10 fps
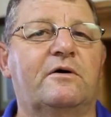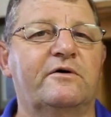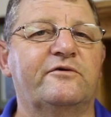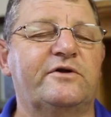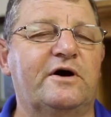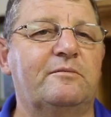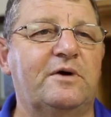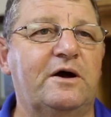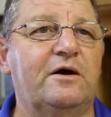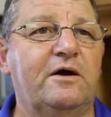or stop
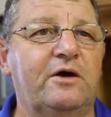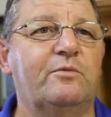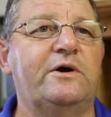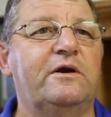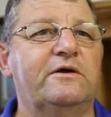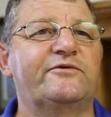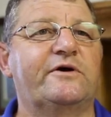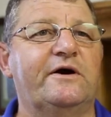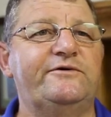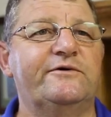by, and we can
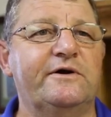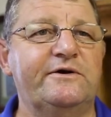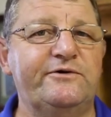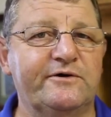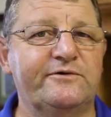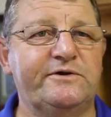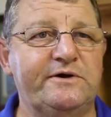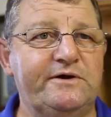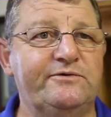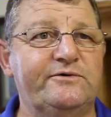discuss your insurance
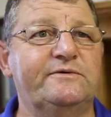needs.